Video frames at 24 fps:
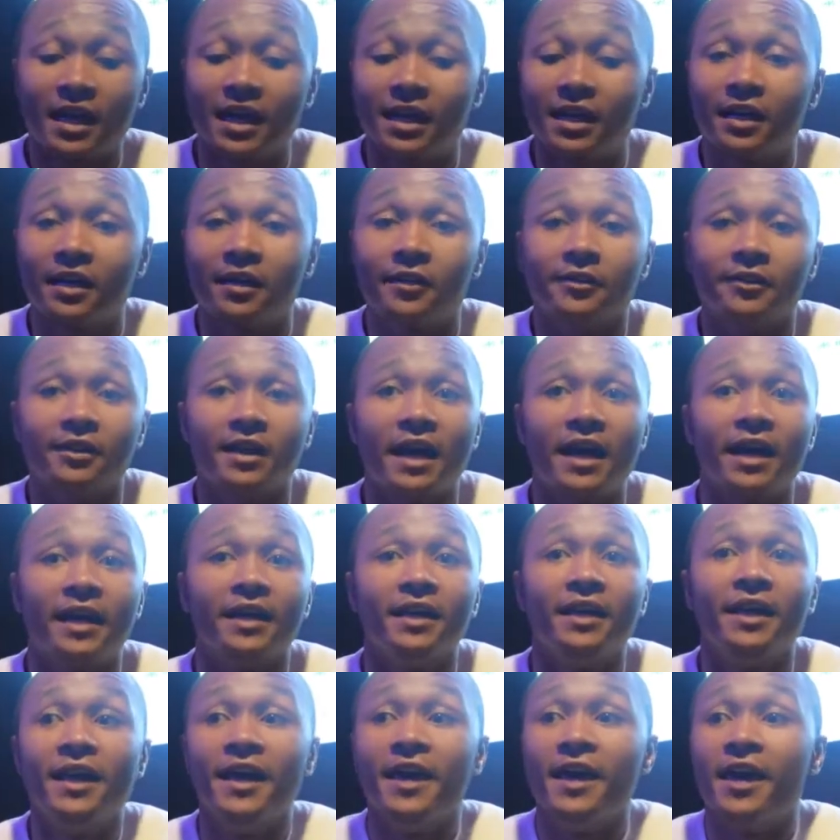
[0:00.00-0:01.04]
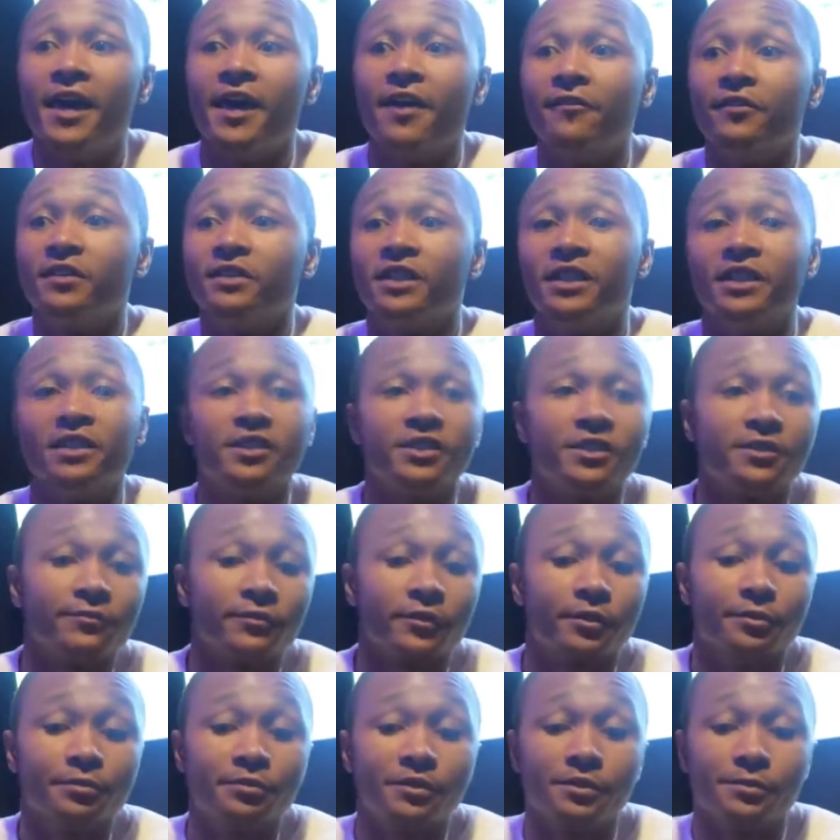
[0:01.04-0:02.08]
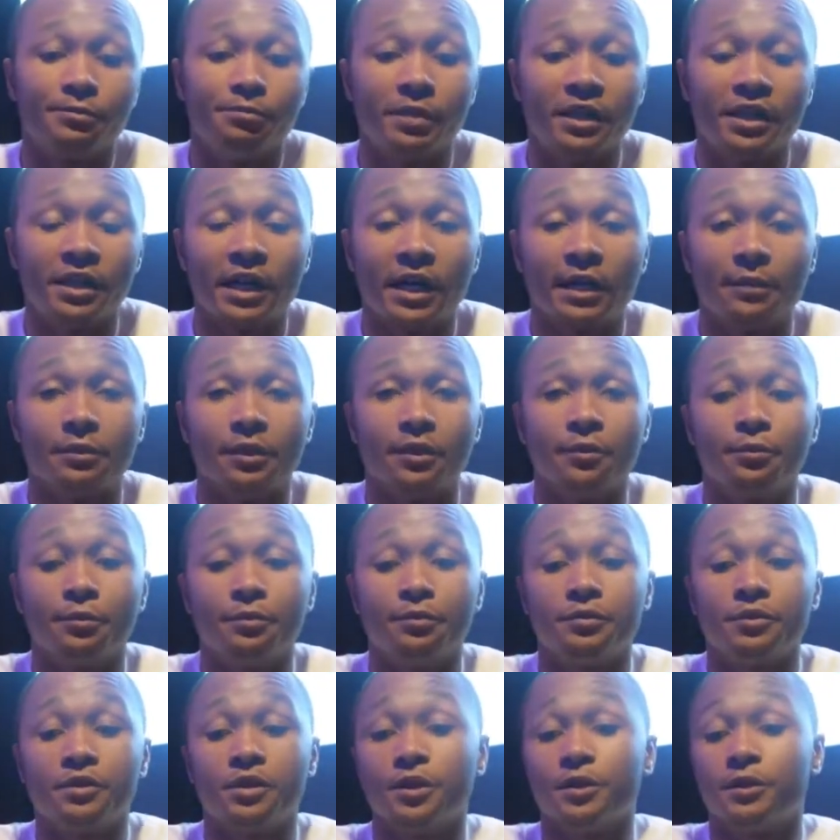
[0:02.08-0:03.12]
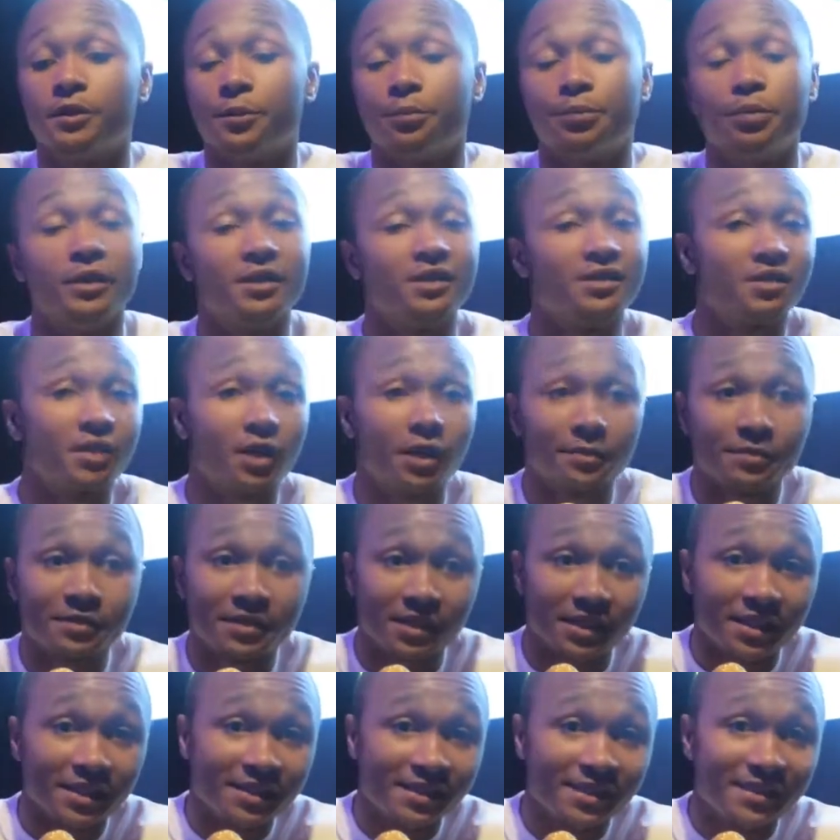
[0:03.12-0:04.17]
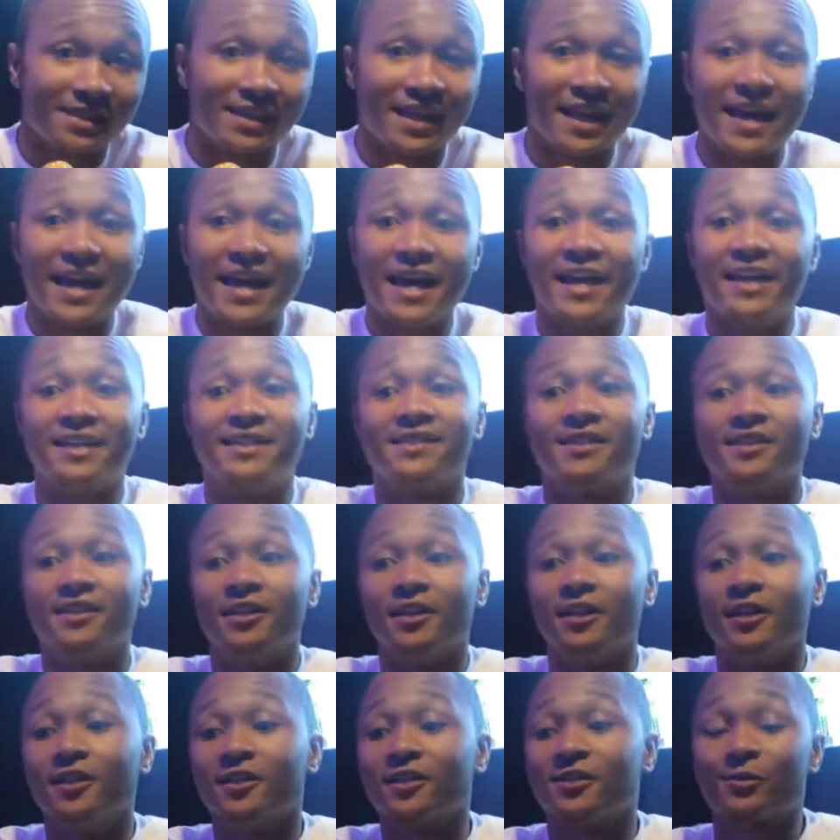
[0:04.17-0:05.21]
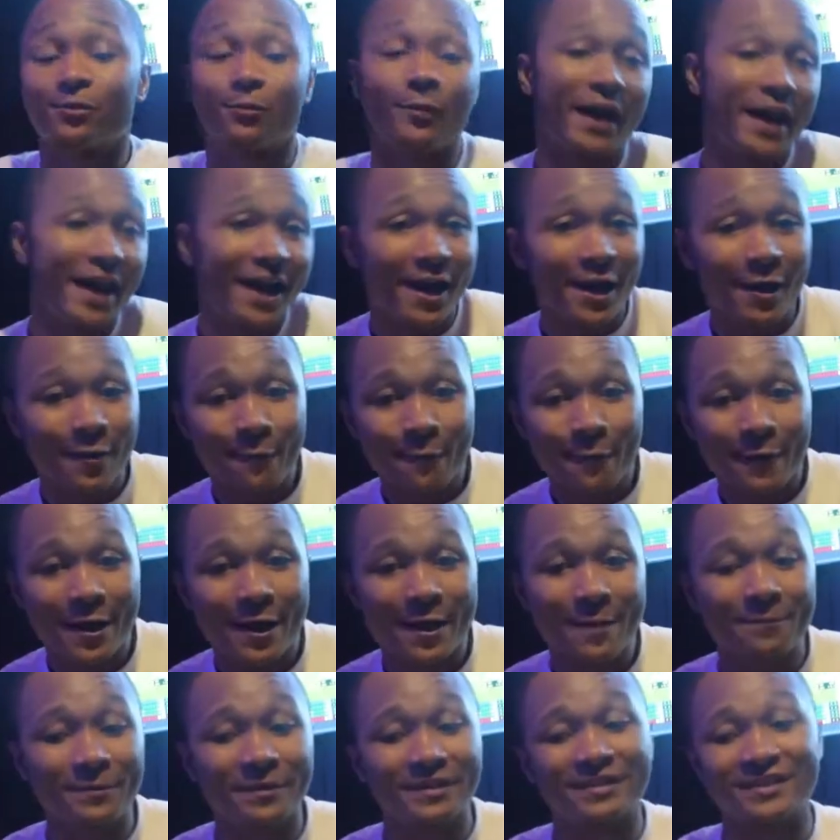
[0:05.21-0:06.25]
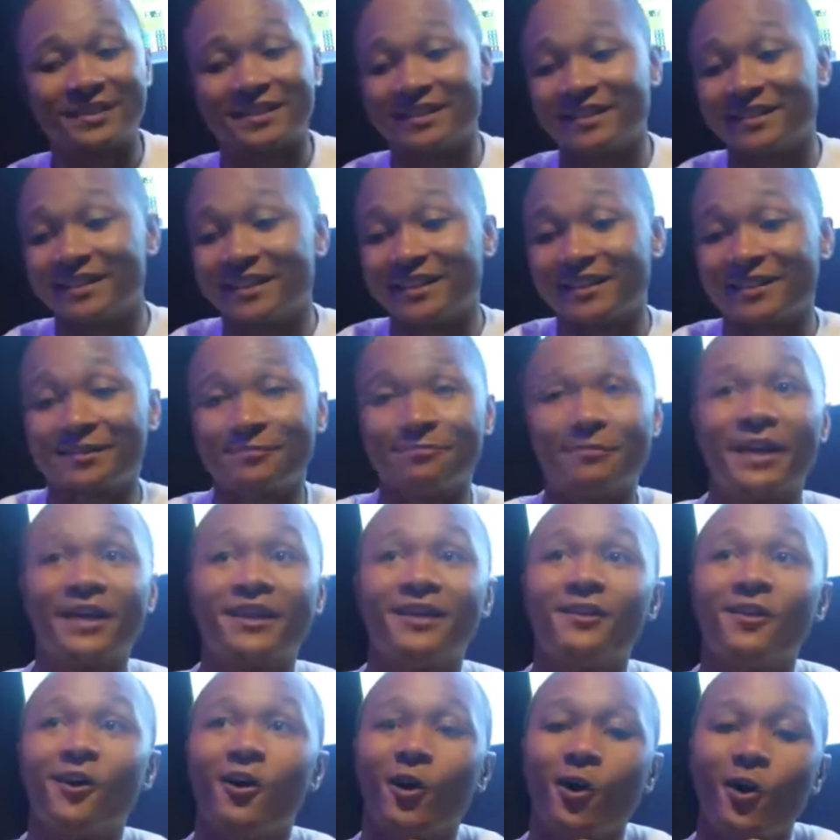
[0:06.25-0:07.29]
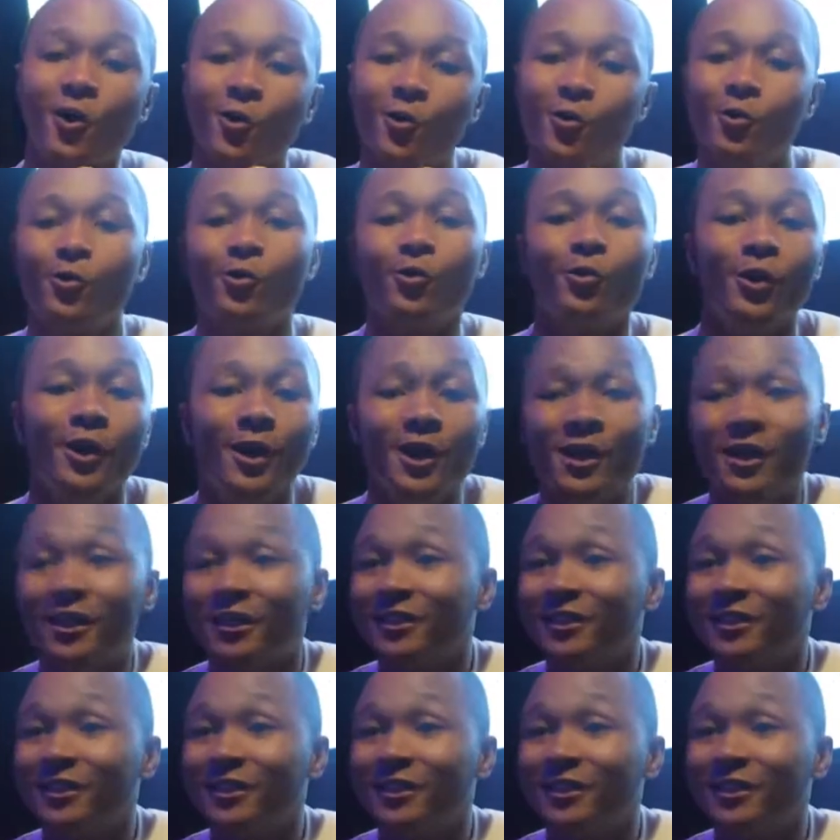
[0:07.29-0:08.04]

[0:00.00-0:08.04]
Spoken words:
I honor like everything, just from being able to put substance into a swag rap, into just making a whole